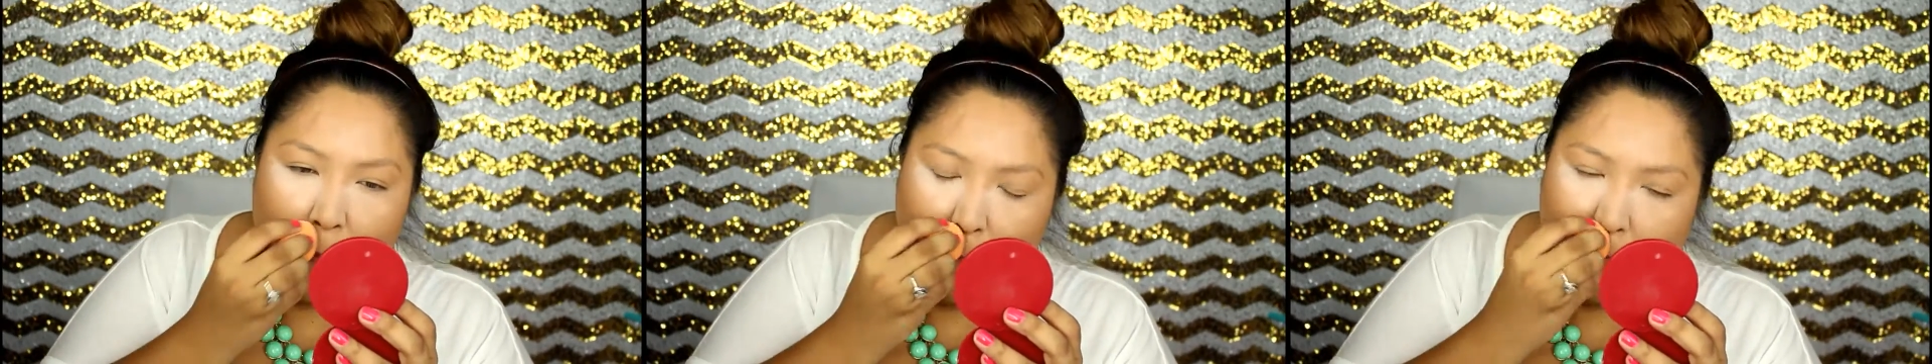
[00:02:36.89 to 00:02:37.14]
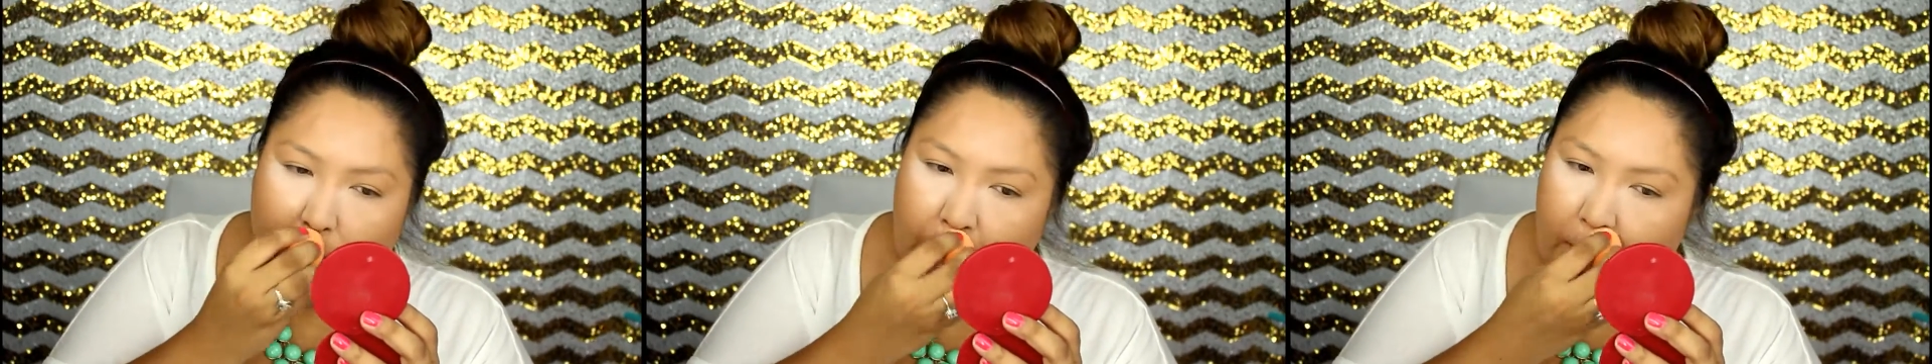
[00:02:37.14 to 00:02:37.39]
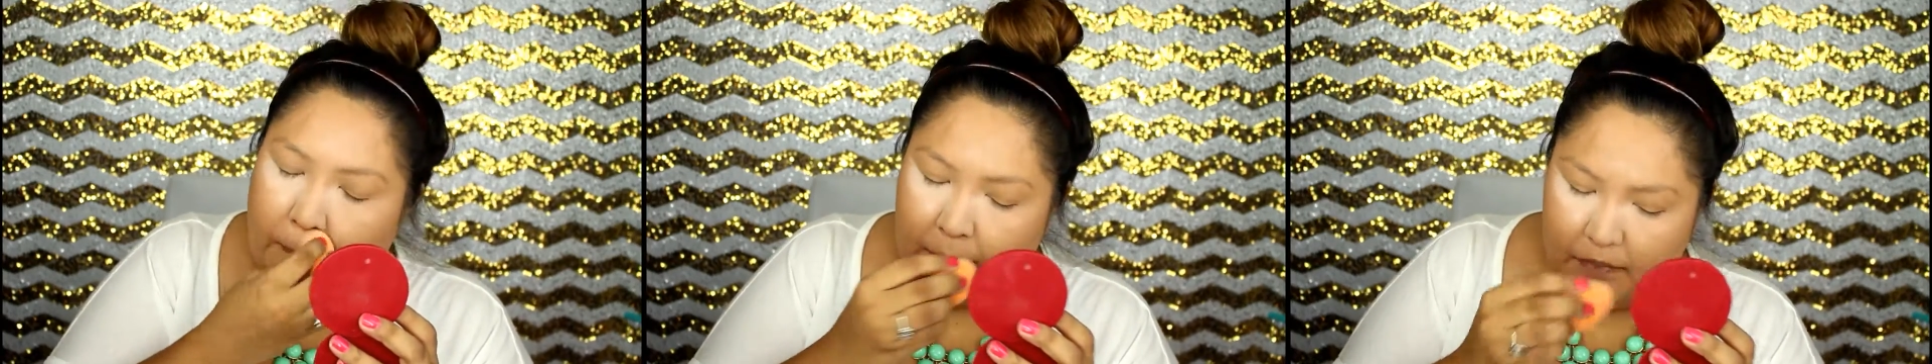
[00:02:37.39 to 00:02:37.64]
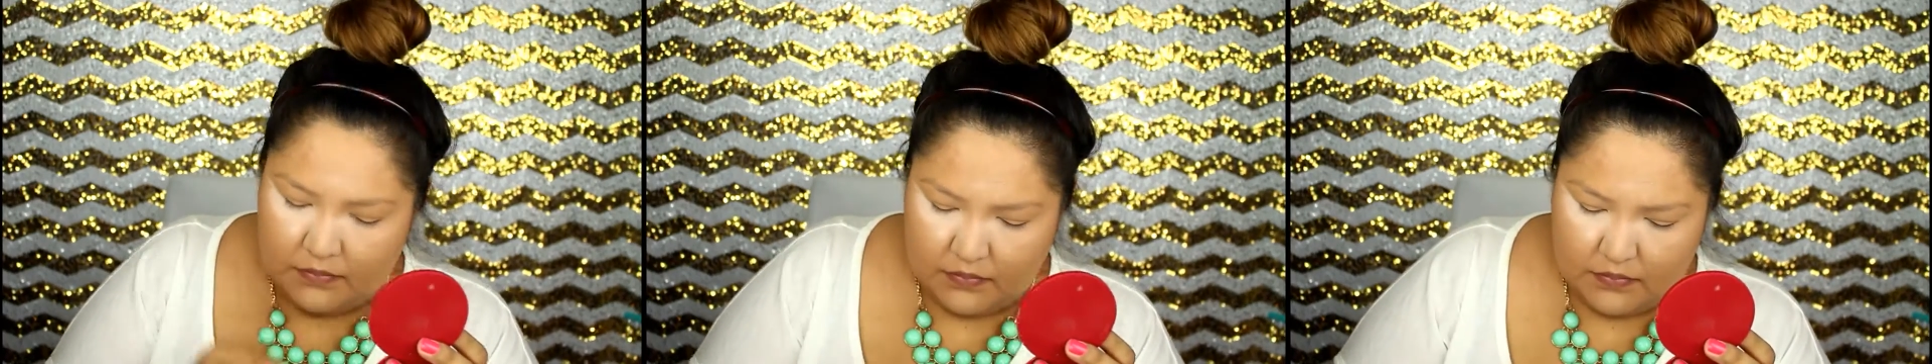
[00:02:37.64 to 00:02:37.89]
powder and
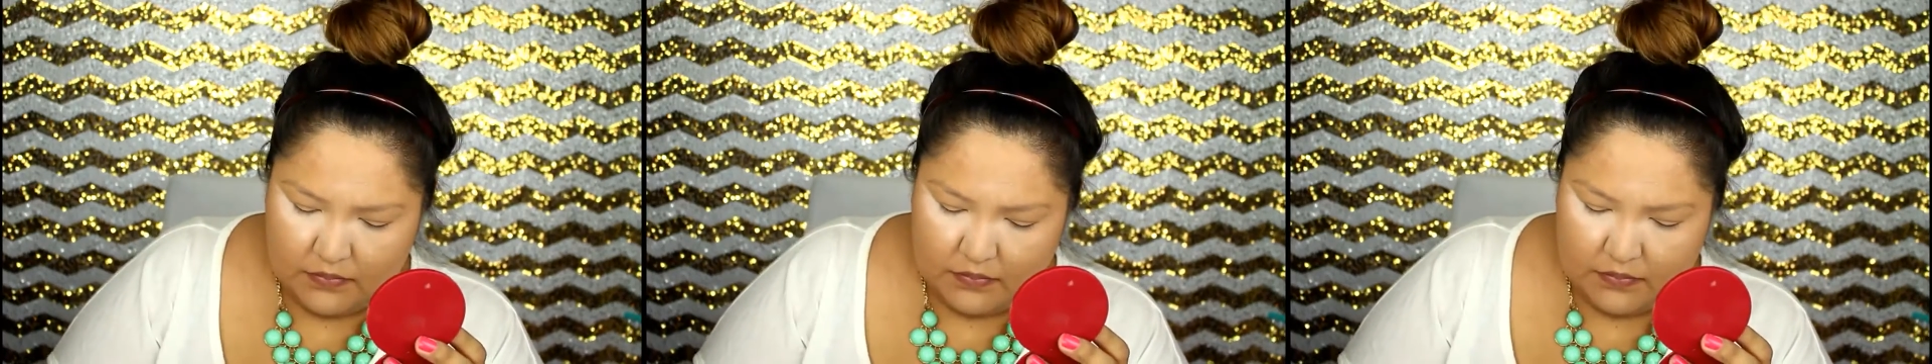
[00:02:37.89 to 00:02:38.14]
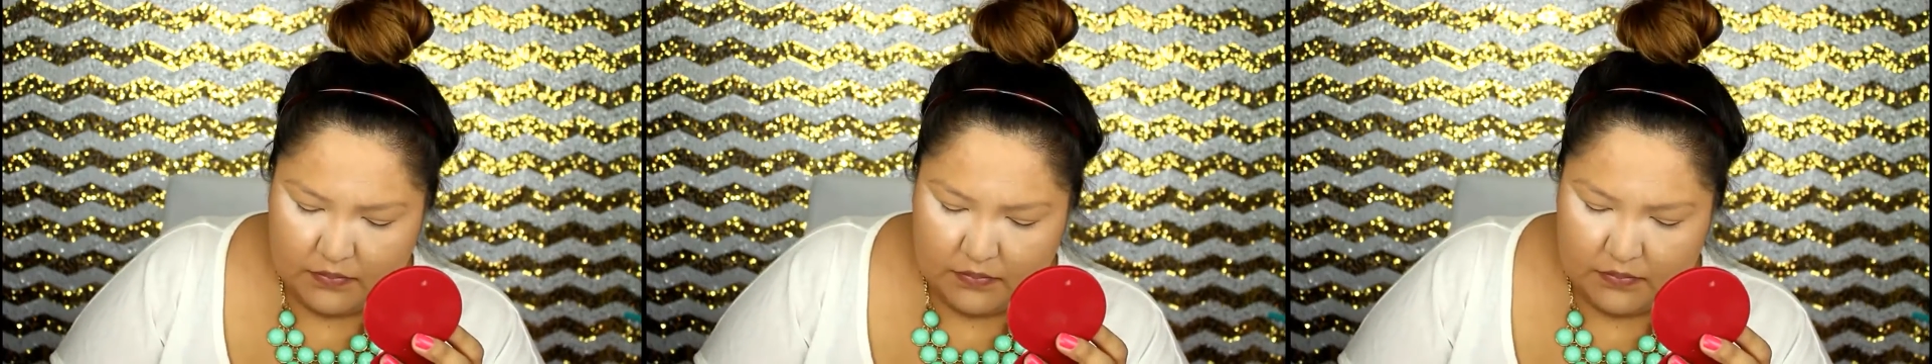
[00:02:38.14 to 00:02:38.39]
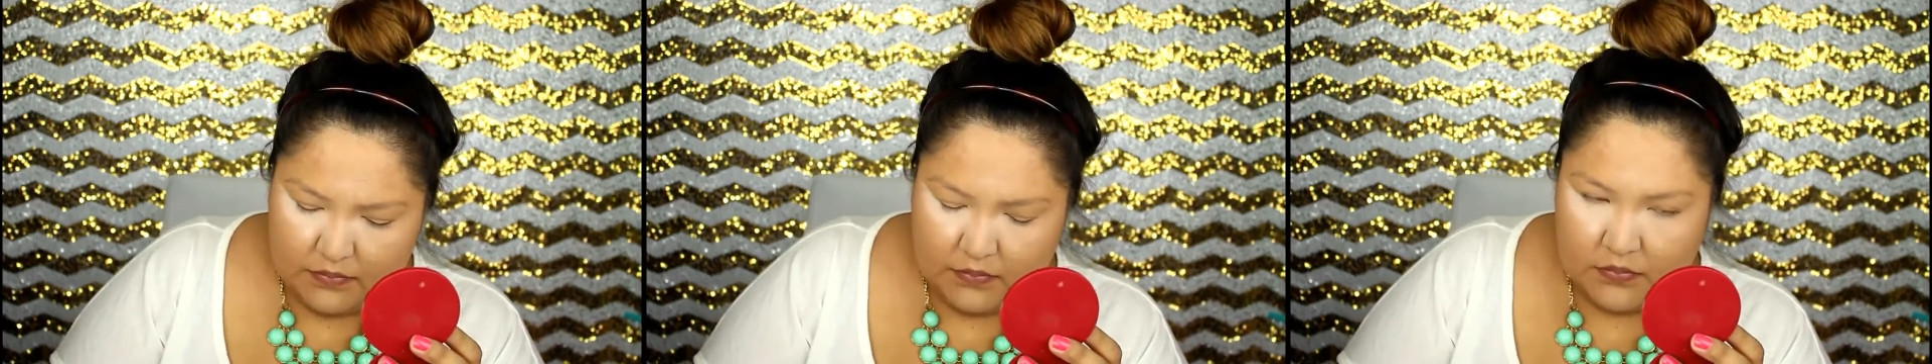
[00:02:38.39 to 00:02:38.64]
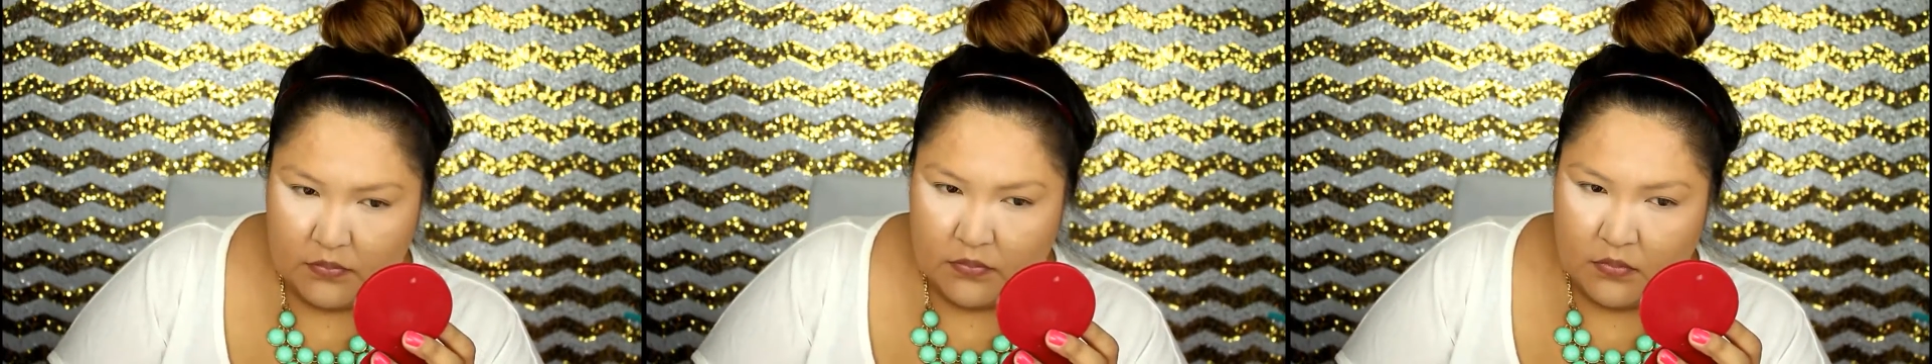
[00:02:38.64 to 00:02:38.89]
set my under eyes to make
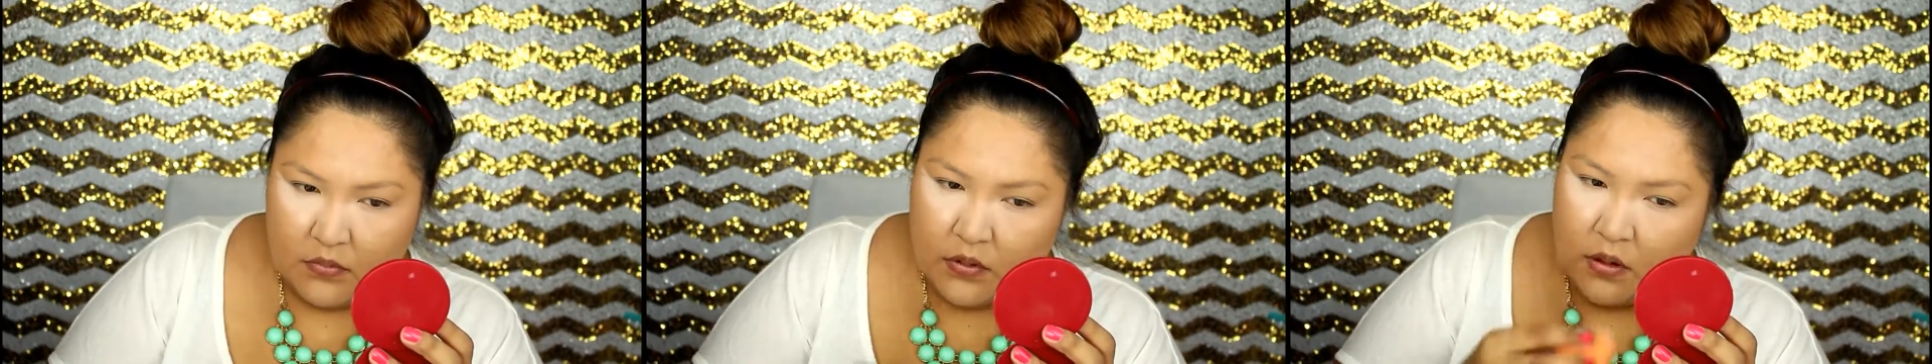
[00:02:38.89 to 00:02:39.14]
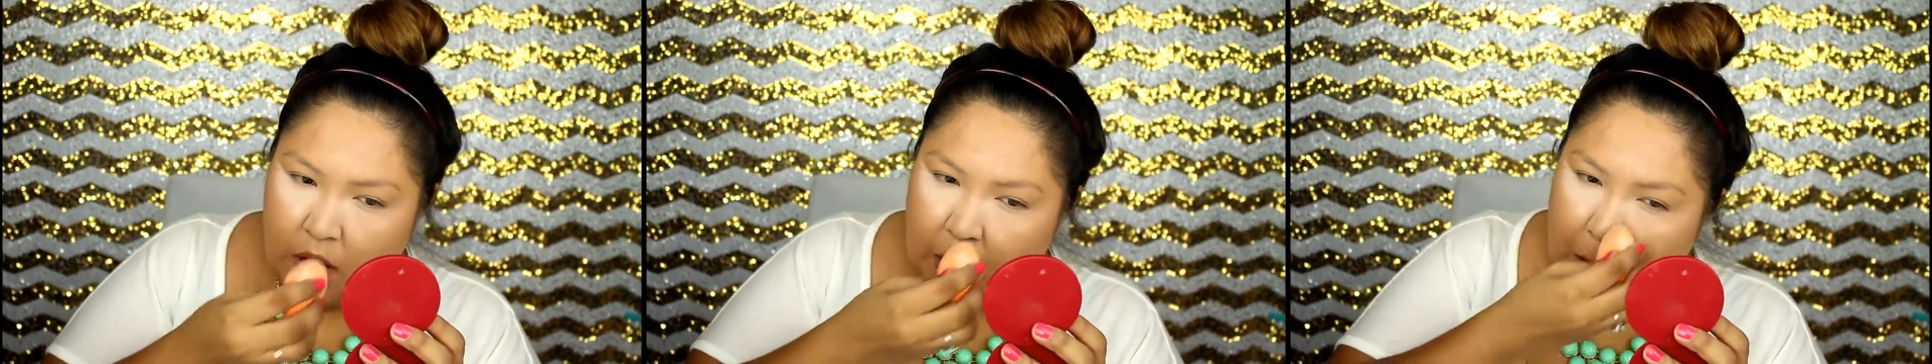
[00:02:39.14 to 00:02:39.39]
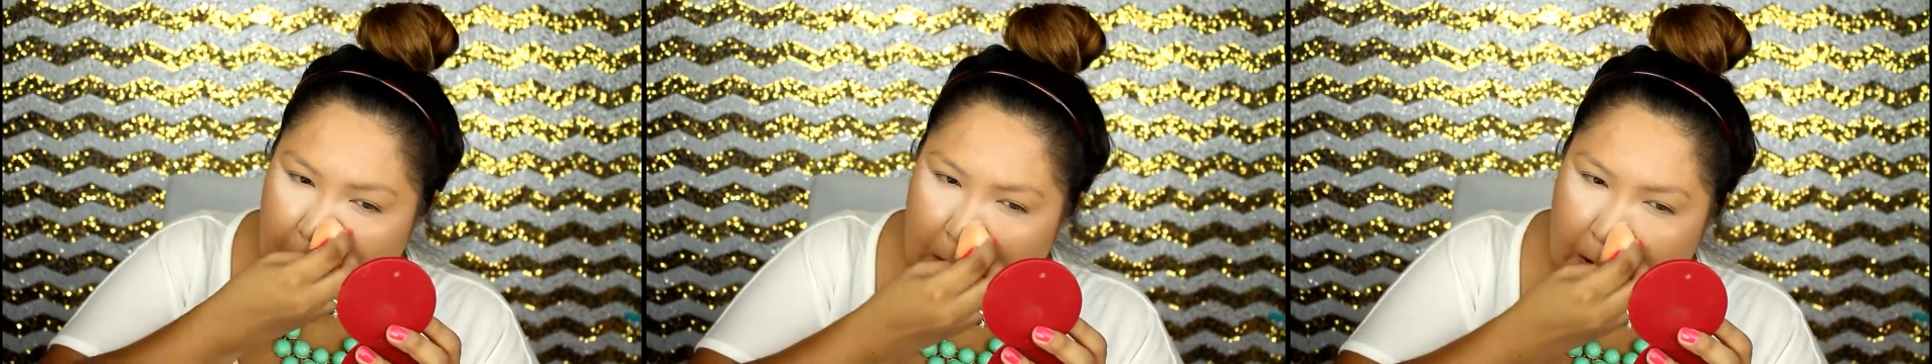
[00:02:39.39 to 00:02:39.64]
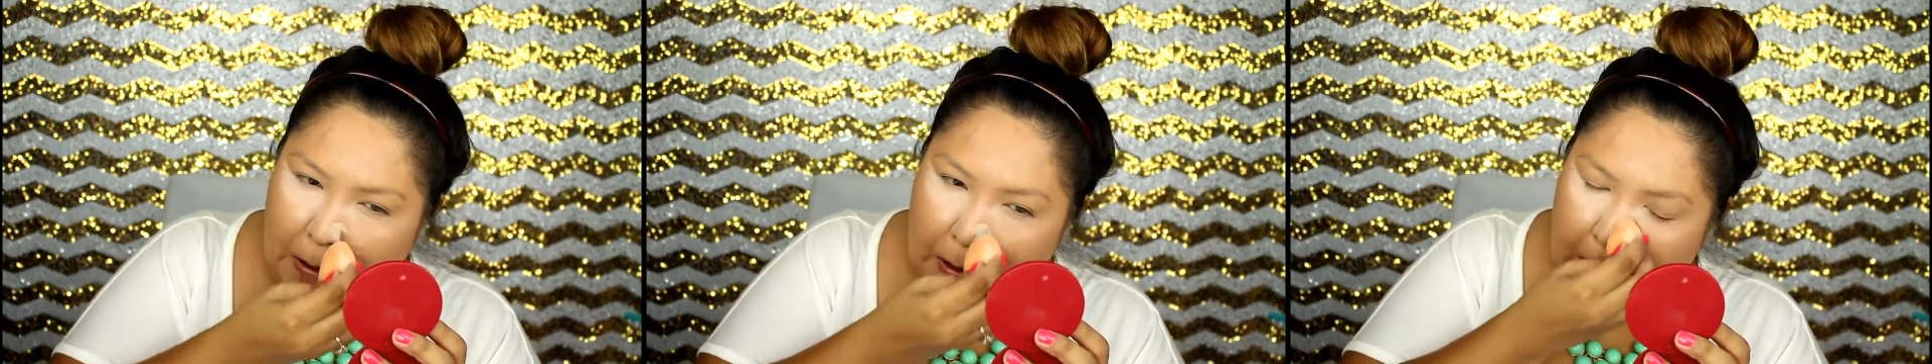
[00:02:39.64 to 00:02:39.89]
sure that concealer does
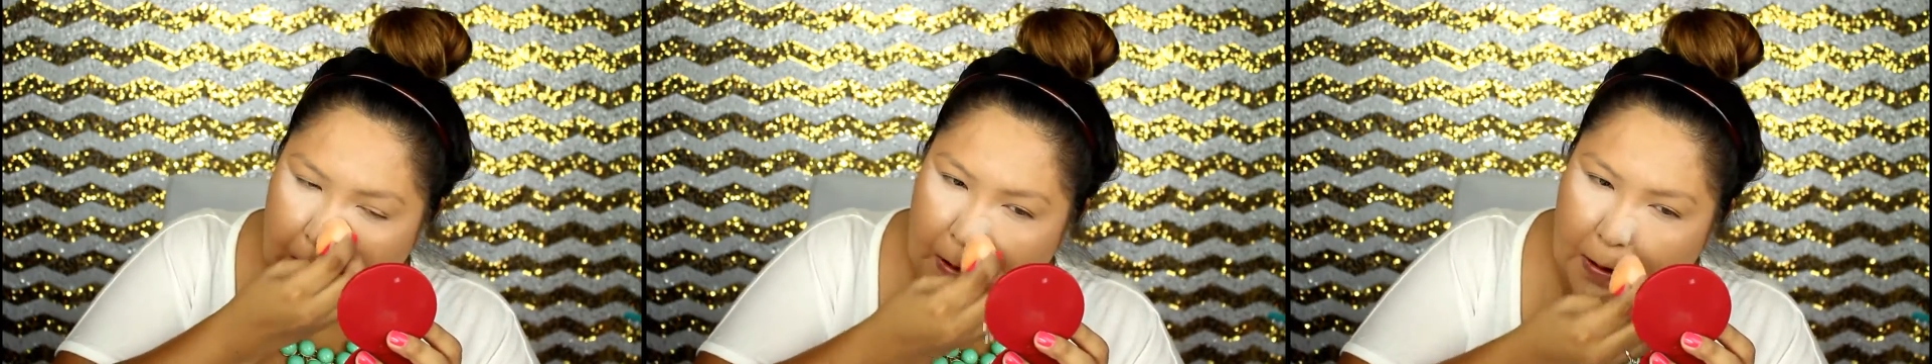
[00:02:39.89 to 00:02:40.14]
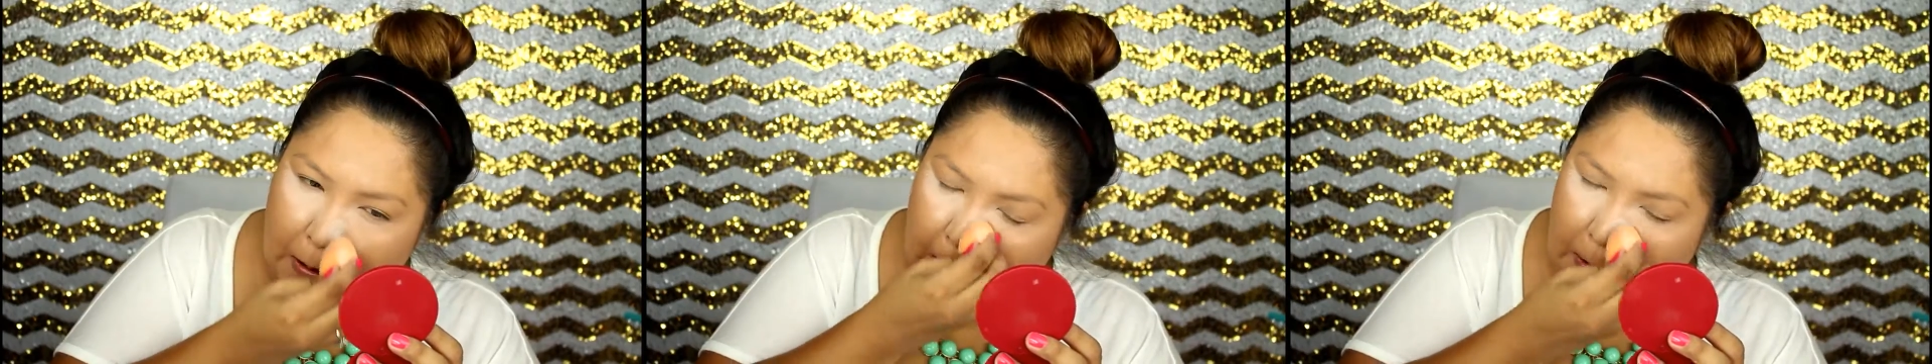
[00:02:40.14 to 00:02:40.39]
not crease.